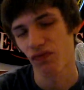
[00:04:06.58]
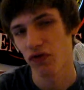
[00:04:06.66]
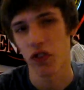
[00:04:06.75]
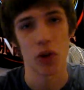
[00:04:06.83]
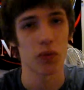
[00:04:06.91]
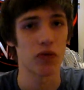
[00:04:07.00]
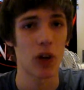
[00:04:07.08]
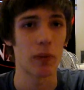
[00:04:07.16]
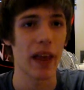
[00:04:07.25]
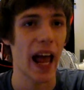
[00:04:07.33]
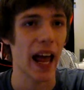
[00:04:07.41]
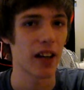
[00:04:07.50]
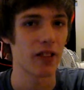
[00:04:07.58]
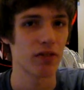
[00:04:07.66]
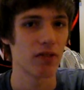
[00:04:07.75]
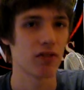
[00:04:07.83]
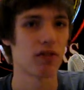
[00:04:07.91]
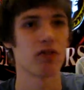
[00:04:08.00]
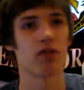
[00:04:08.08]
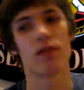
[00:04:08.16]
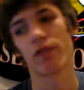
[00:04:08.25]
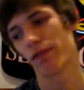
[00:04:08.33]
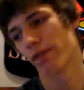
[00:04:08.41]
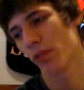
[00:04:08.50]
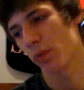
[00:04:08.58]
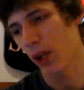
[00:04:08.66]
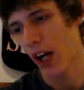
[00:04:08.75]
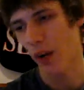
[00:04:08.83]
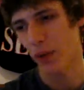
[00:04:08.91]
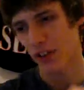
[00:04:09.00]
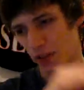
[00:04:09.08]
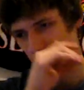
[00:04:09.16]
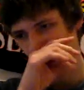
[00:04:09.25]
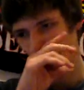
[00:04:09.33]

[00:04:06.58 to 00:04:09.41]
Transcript: From that. But anyways.